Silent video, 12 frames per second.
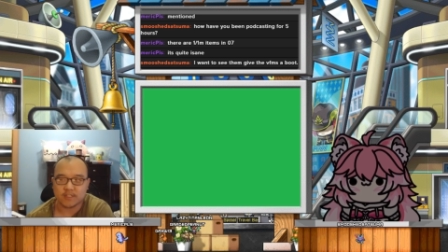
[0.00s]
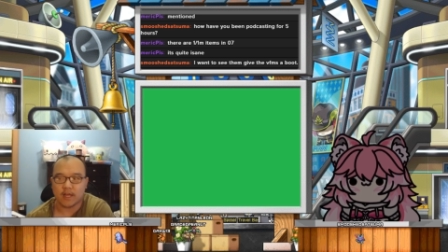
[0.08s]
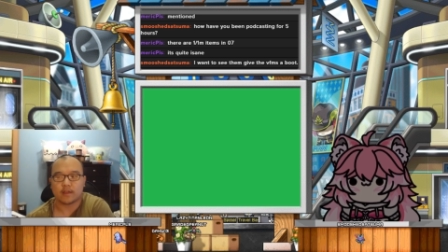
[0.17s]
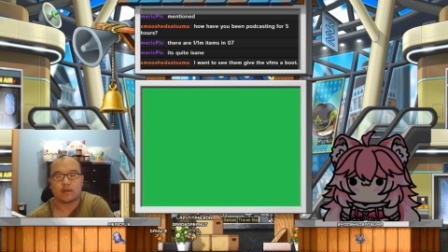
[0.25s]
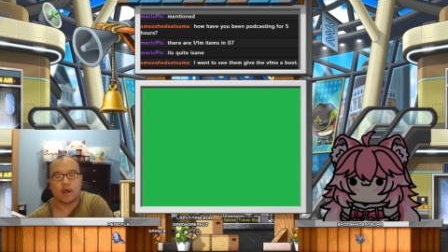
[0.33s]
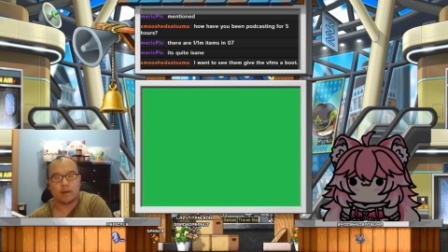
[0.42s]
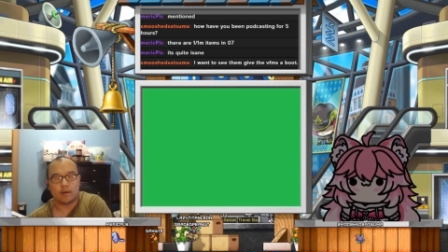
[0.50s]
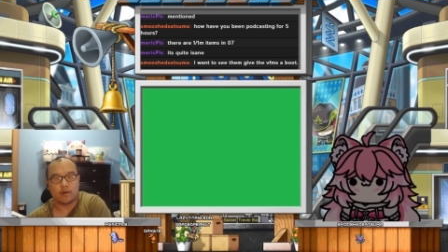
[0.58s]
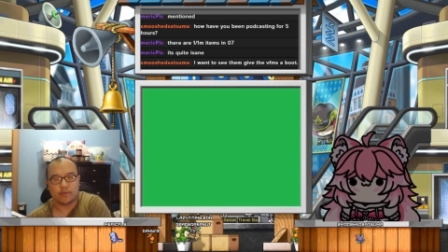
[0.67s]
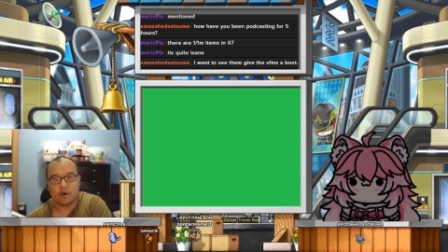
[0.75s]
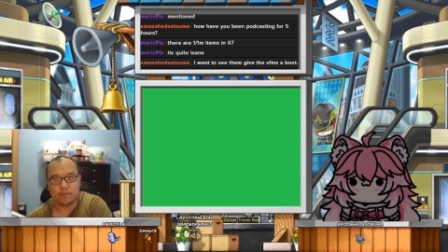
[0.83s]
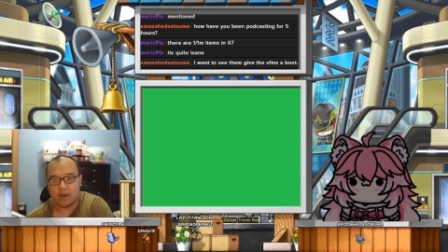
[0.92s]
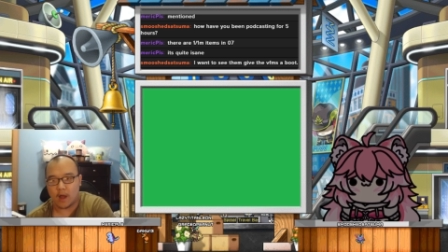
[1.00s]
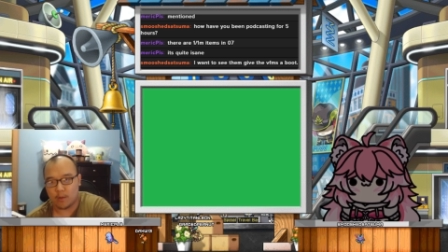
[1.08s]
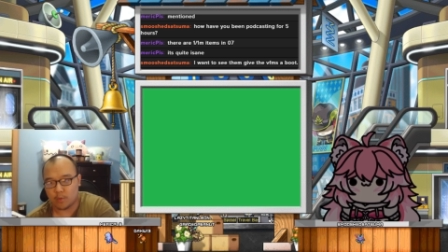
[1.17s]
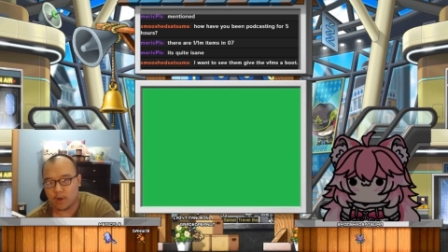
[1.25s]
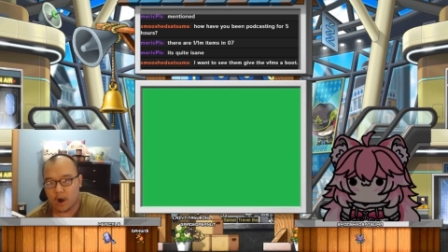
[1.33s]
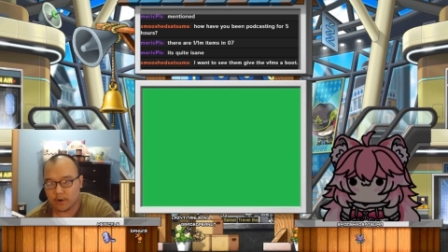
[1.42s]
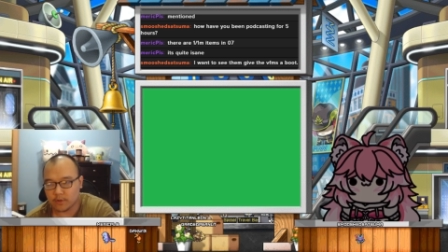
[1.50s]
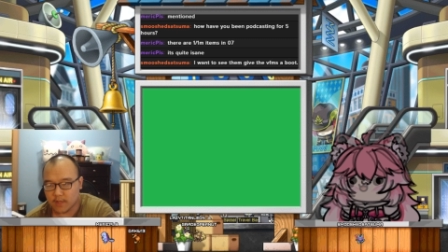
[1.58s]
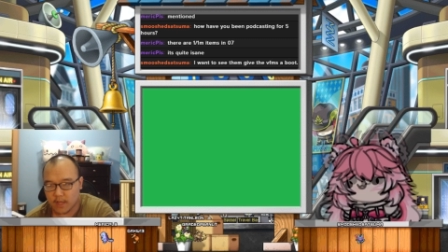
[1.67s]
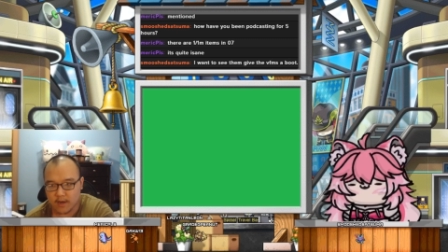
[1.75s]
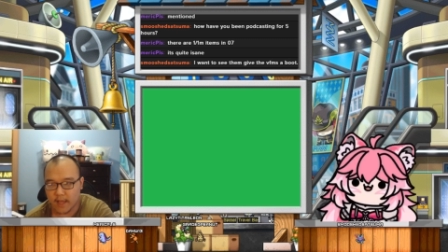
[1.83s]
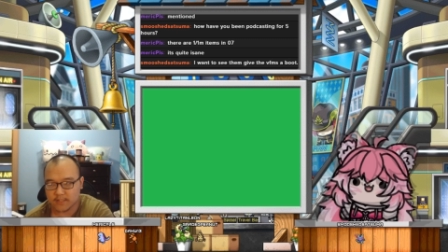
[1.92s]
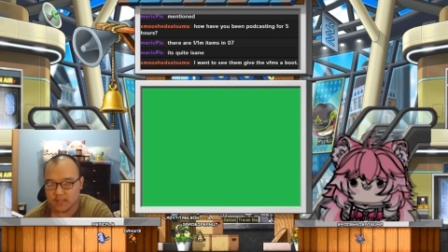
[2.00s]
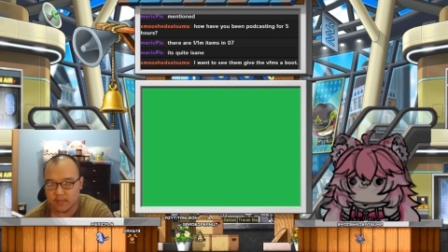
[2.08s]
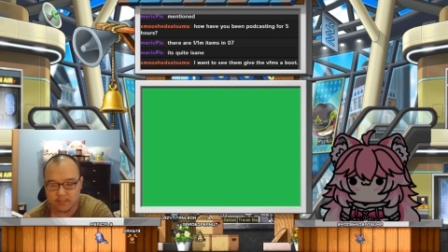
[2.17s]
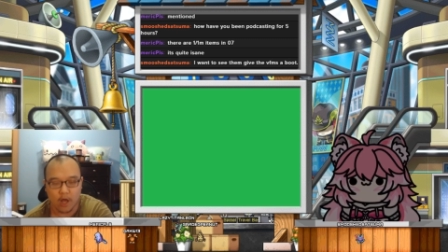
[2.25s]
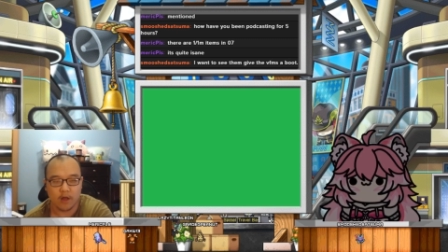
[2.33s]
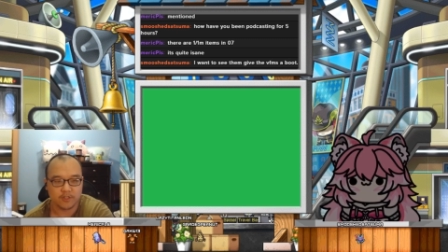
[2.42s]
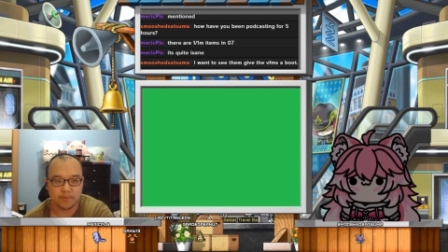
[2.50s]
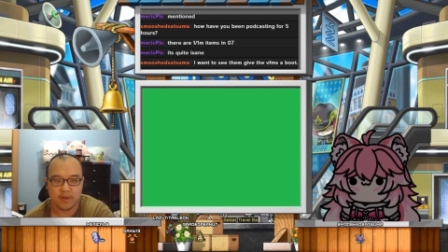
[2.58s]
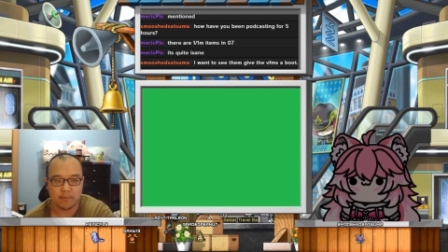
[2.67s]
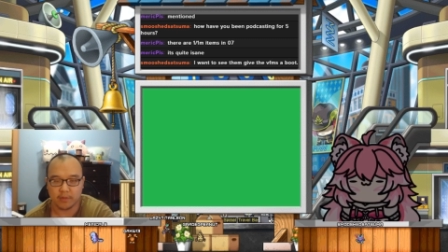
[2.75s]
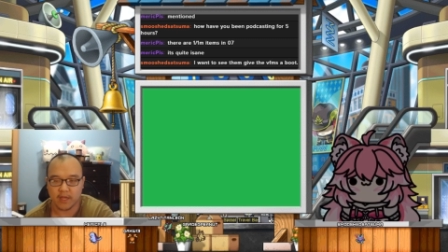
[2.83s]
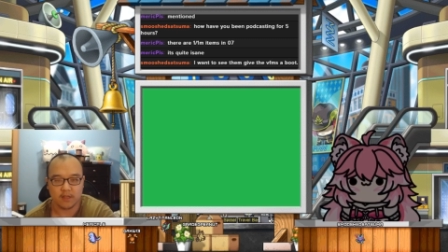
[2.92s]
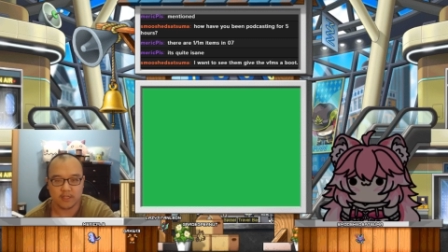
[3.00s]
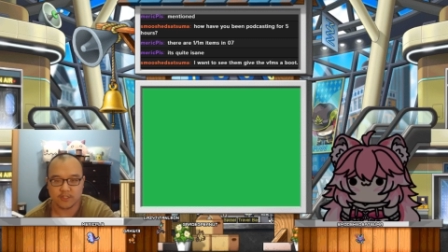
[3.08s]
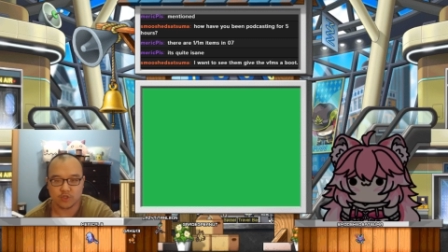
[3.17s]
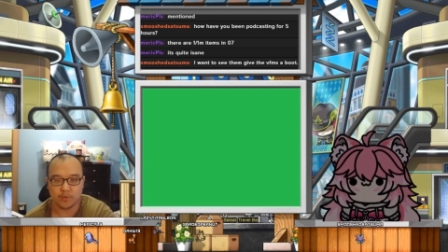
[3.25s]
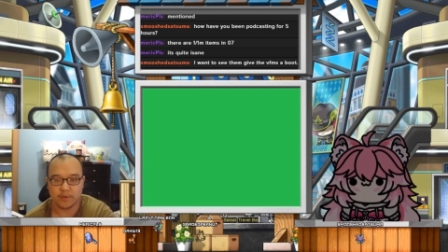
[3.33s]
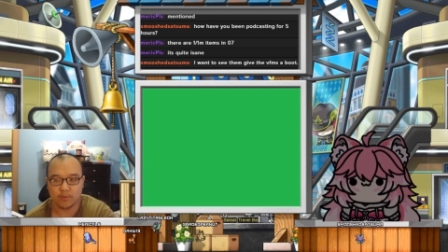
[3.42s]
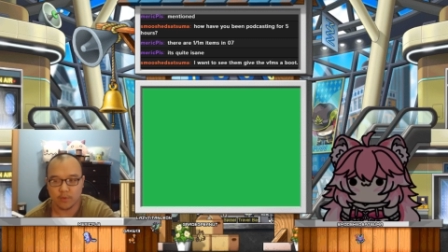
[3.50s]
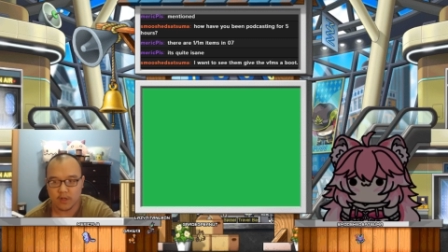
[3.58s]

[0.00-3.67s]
Like, although I would argue that Nexon is also being blatantly stupid.